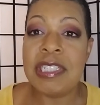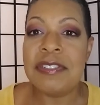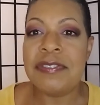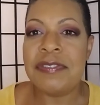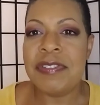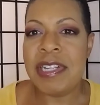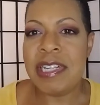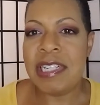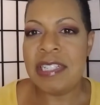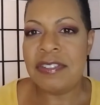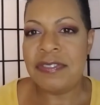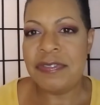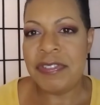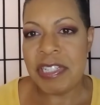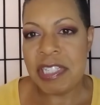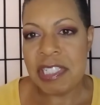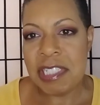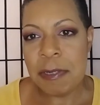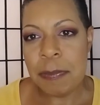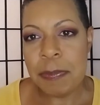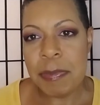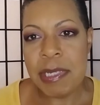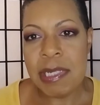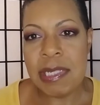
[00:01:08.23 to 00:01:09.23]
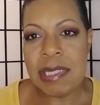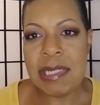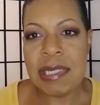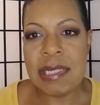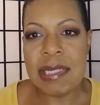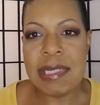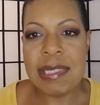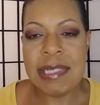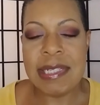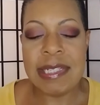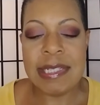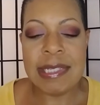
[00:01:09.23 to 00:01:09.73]
flash fiction
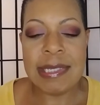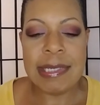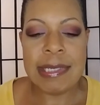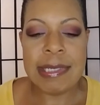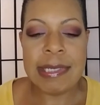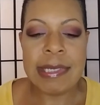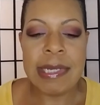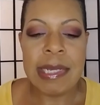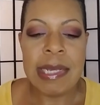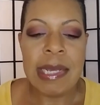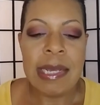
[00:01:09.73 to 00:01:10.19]
pieces,